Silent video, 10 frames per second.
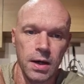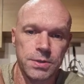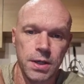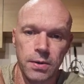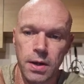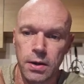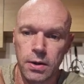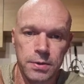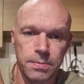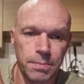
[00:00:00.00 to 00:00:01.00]
So going
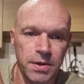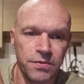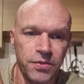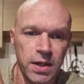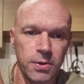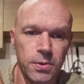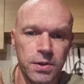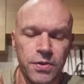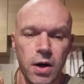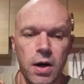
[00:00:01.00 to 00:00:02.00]
on to my midfield,
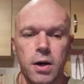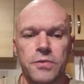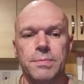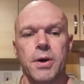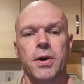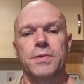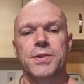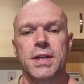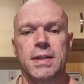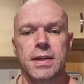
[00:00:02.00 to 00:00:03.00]
I've got Harvey
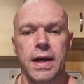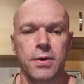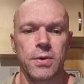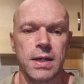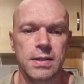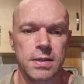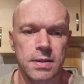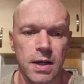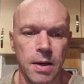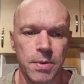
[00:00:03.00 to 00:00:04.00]
Barnes in now. He's
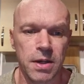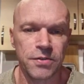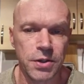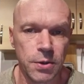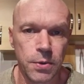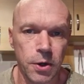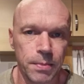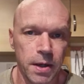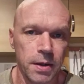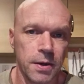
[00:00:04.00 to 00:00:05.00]
a bit of a
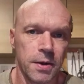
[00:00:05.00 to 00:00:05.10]
newcomer.